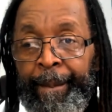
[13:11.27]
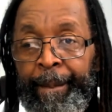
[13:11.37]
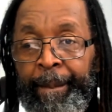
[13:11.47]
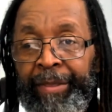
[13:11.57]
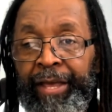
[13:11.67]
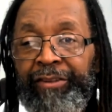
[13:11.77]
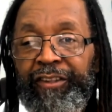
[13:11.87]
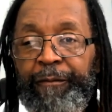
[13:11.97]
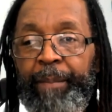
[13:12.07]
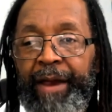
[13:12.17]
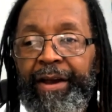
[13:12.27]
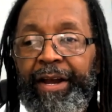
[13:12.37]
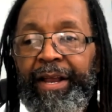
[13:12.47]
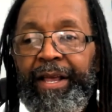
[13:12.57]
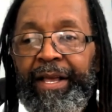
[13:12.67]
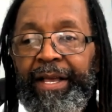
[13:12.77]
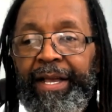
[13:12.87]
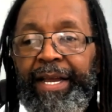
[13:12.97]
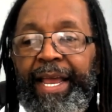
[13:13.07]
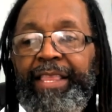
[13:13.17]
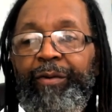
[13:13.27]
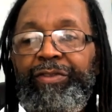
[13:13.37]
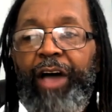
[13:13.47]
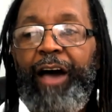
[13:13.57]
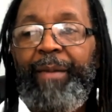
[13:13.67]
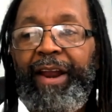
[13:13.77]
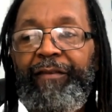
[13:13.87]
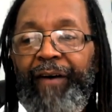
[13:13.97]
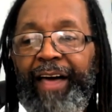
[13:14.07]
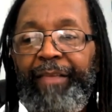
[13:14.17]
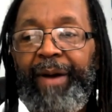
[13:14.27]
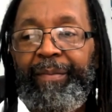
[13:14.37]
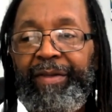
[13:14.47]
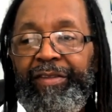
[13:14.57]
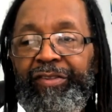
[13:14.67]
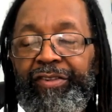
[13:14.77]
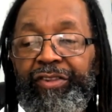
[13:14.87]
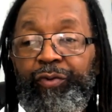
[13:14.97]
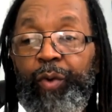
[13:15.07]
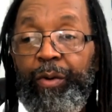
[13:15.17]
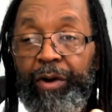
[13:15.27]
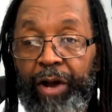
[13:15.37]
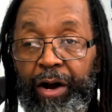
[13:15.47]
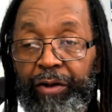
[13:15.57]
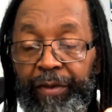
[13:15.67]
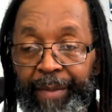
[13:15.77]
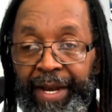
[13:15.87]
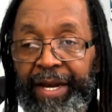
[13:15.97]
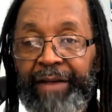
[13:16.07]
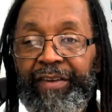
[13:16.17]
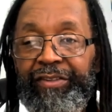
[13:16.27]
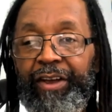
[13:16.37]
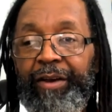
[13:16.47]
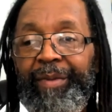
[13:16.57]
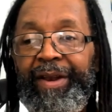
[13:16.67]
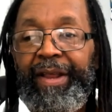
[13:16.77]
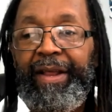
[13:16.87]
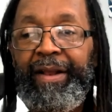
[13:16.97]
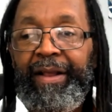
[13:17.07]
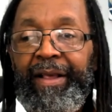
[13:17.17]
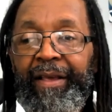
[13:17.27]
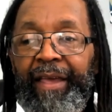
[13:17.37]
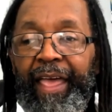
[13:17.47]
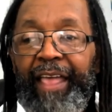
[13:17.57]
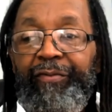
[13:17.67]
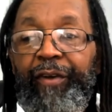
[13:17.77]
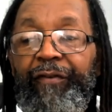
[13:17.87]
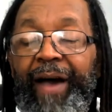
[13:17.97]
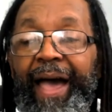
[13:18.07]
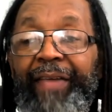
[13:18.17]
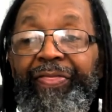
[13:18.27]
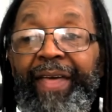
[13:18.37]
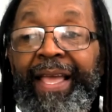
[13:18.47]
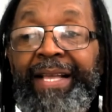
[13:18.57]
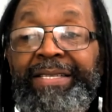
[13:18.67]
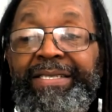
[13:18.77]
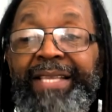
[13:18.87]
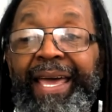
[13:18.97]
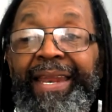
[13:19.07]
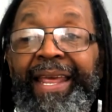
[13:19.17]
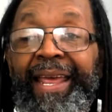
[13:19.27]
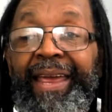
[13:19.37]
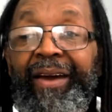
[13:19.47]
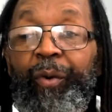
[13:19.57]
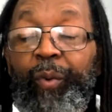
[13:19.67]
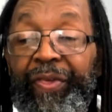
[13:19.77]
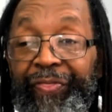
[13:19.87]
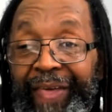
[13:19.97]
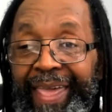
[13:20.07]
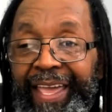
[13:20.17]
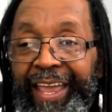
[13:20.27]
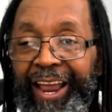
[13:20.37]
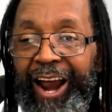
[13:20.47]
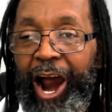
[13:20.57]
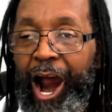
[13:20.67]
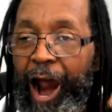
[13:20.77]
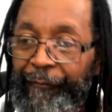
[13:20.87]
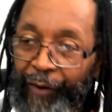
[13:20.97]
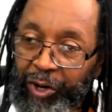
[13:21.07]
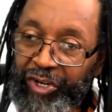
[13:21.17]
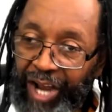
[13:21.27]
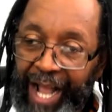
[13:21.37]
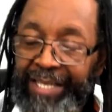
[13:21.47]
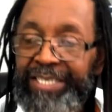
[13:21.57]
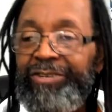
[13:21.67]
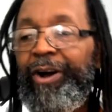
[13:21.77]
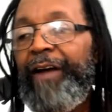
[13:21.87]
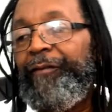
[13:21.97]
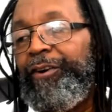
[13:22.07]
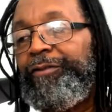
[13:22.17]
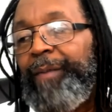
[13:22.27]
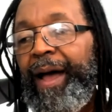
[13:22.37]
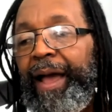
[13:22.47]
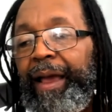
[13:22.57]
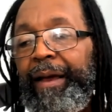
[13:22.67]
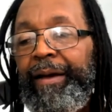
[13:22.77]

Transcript: But there's a spirit connected with the Almighty Father, my brothers and sisters. We will learn the meaning of discernment as we find things that we think are our first conscience or our first mind